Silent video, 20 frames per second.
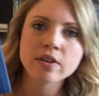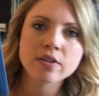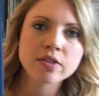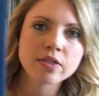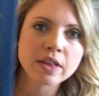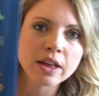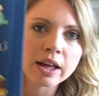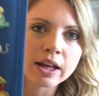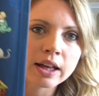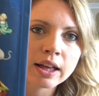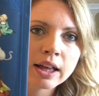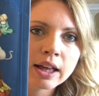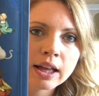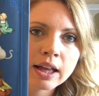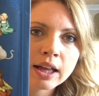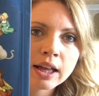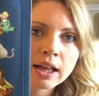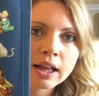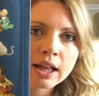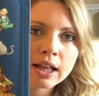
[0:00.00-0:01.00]
is the
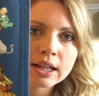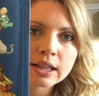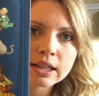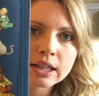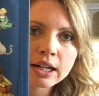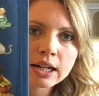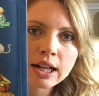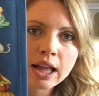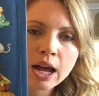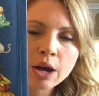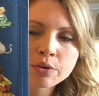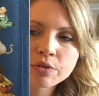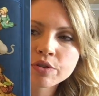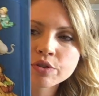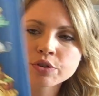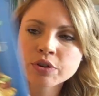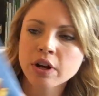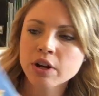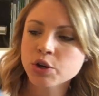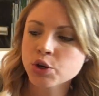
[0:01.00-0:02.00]
Little House
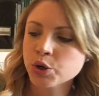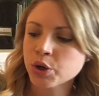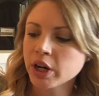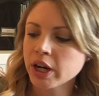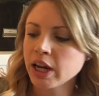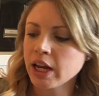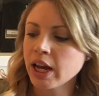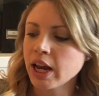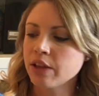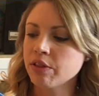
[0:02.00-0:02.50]
Treasury.